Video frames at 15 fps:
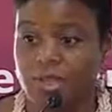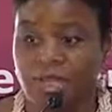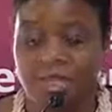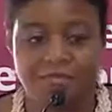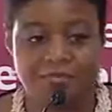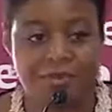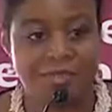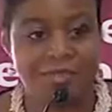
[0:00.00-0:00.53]

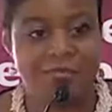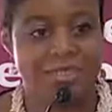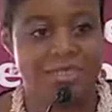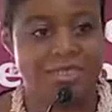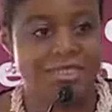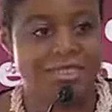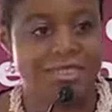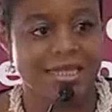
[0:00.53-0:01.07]
Africa is
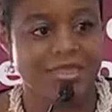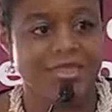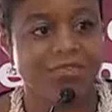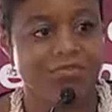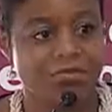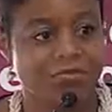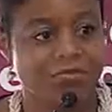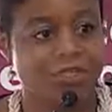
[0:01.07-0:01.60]
a
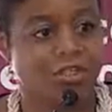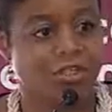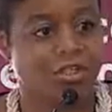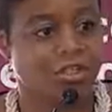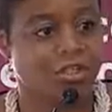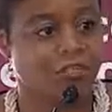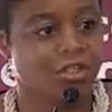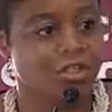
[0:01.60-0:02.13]
debt-driven
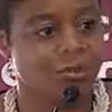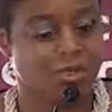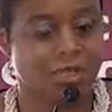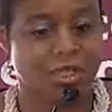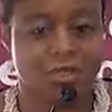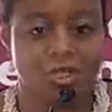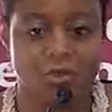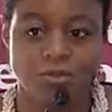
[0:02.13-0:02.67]
economy with
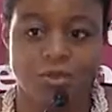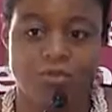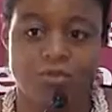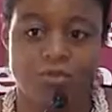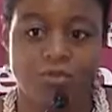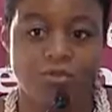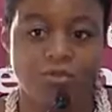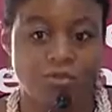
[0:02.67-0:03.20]
a low
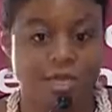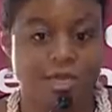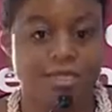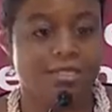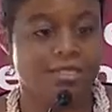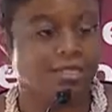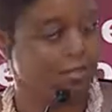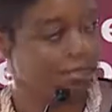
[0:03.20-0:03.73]
default
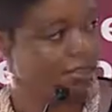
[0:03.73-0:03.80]
rate.